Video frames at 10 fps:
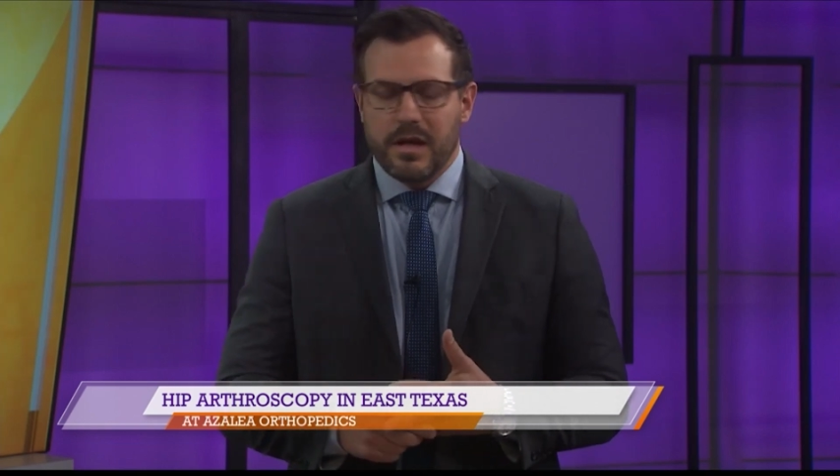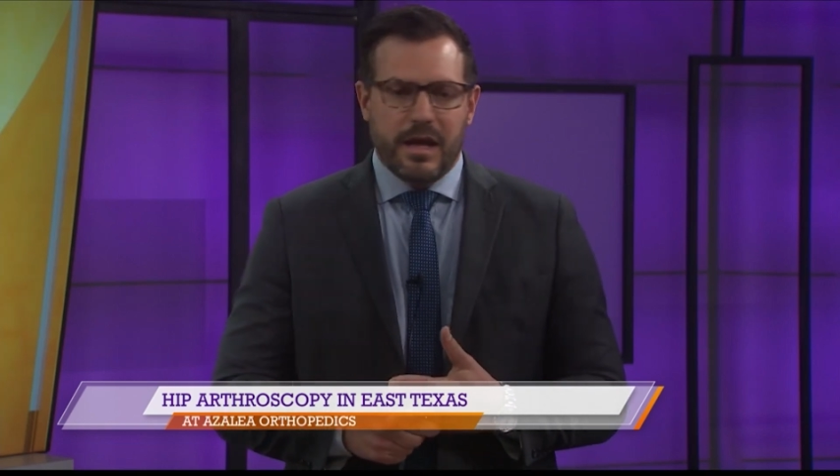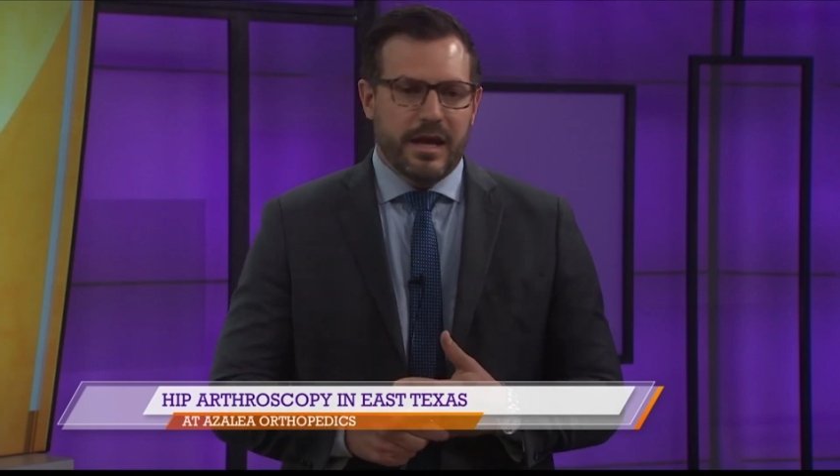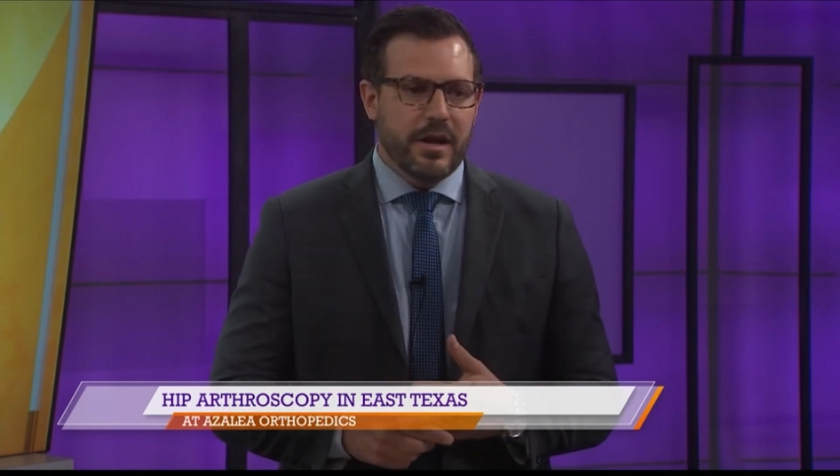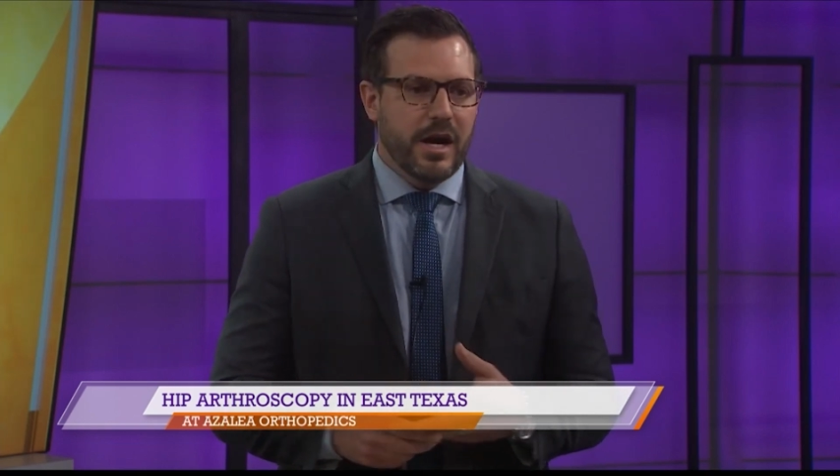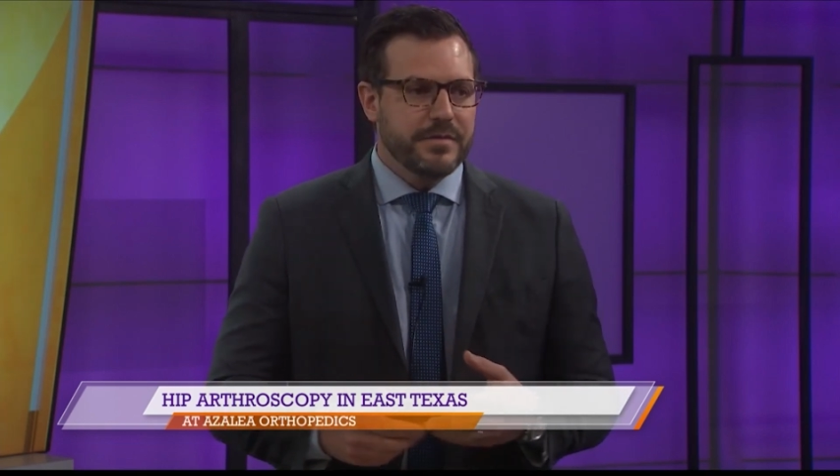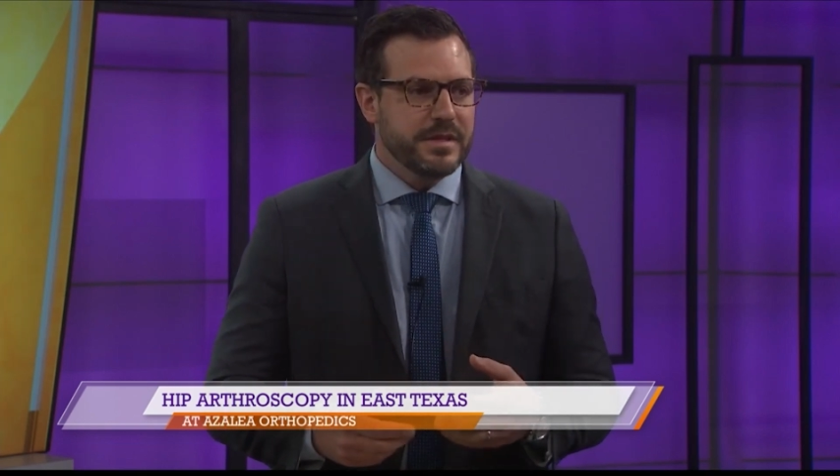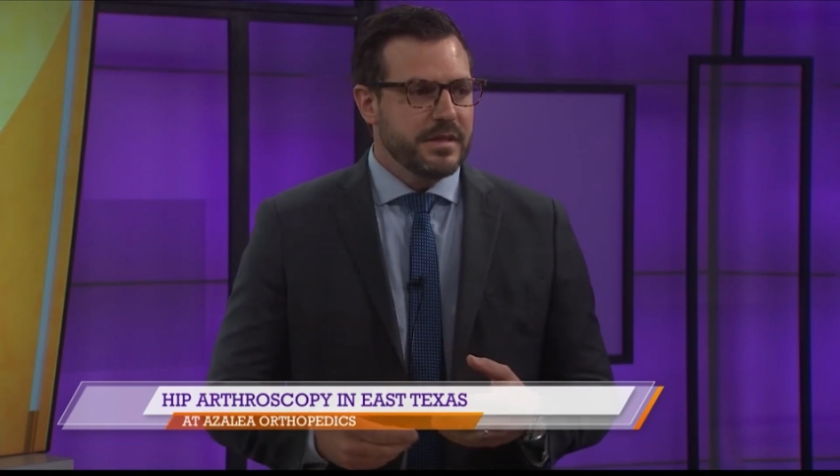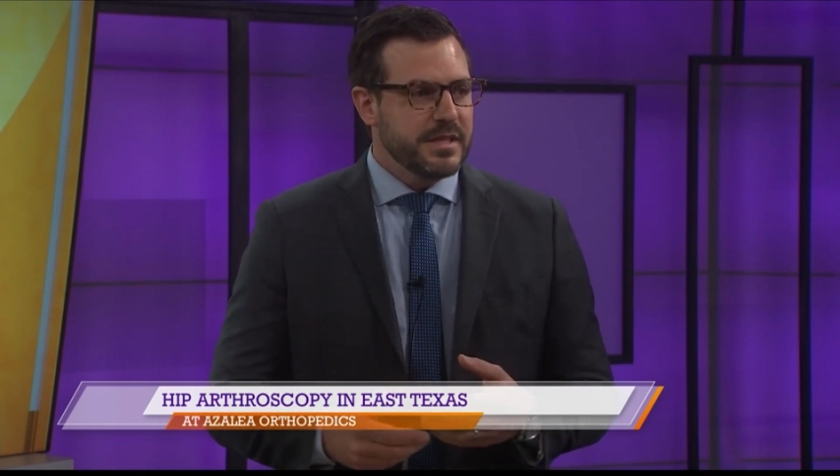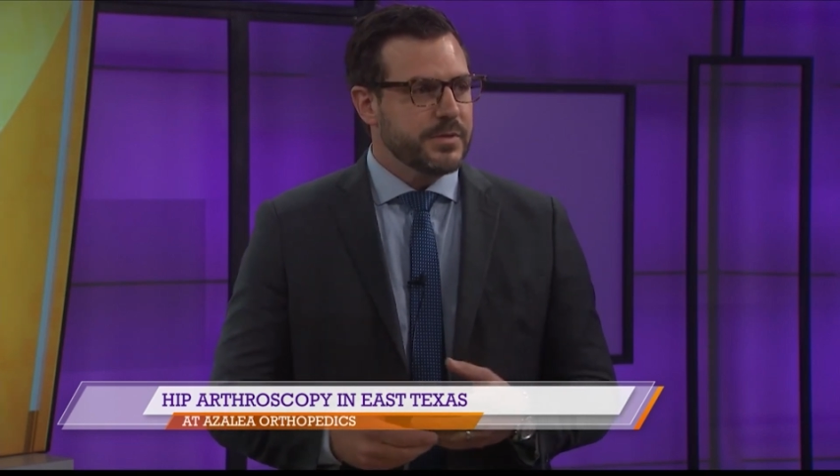And
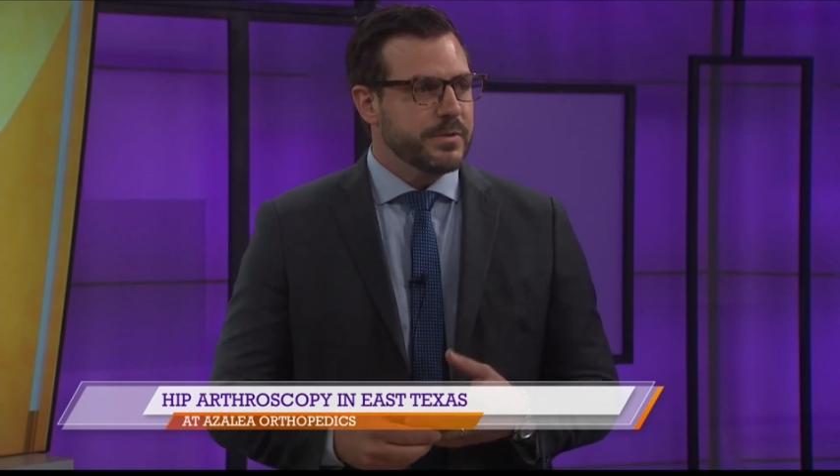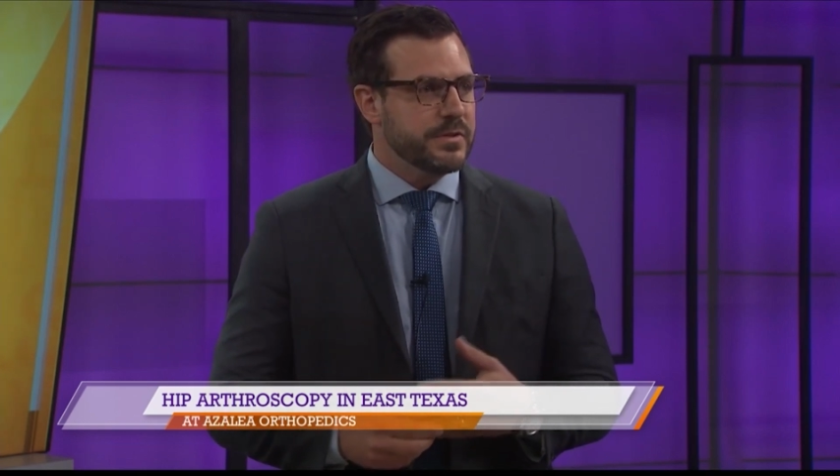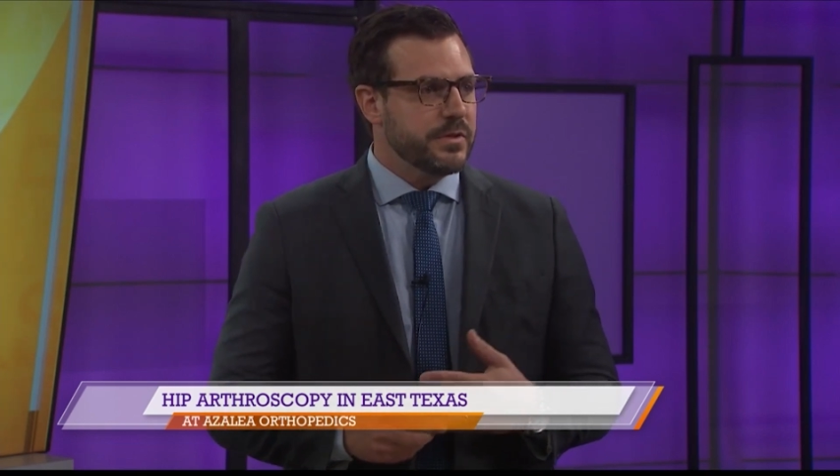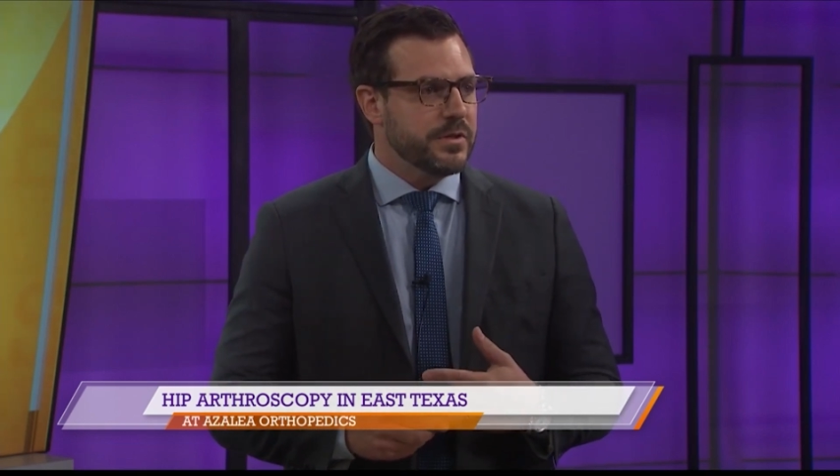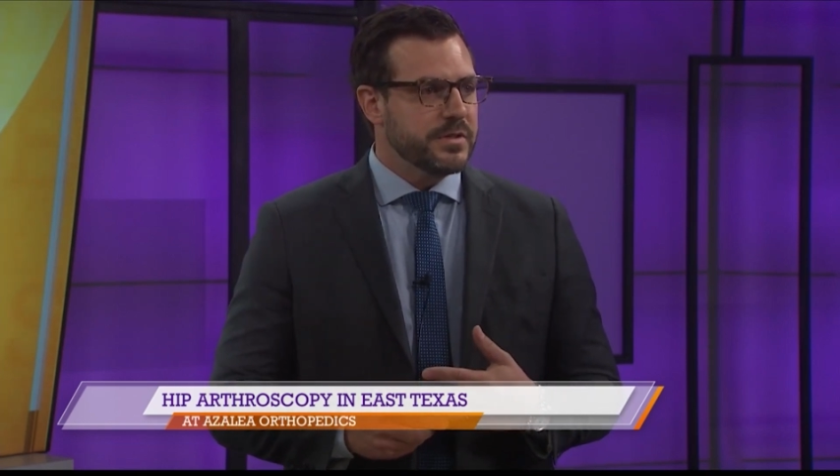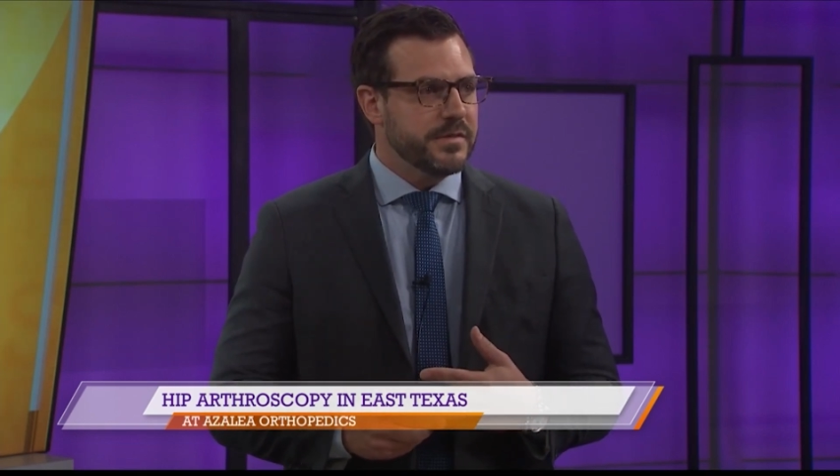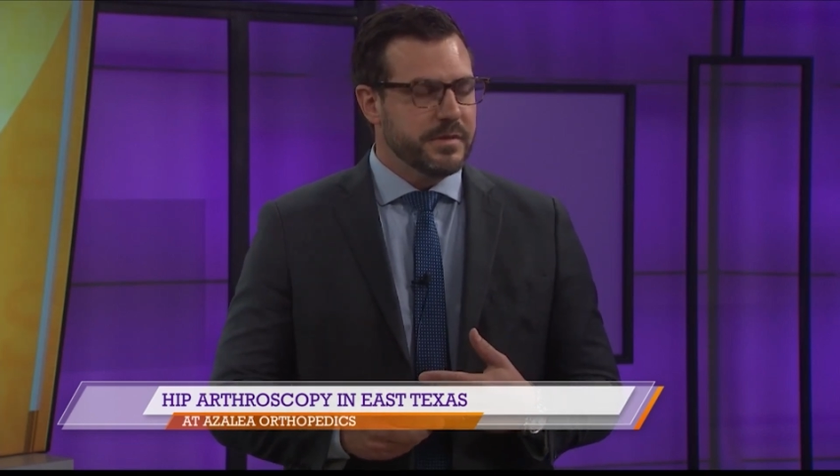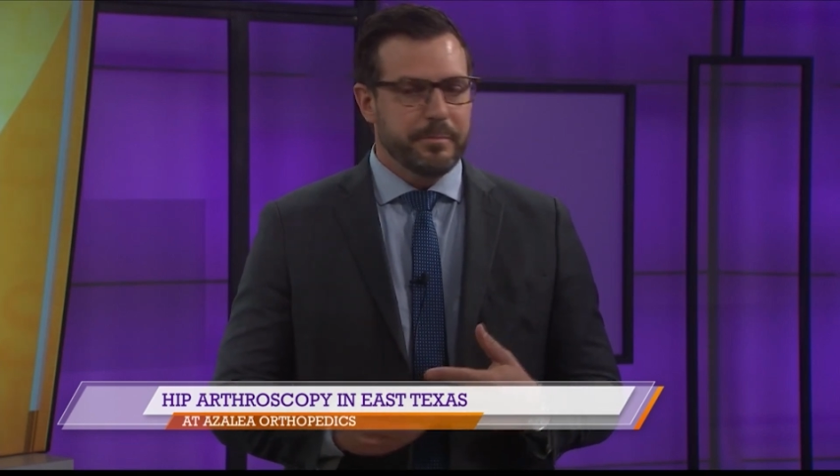often that's a result of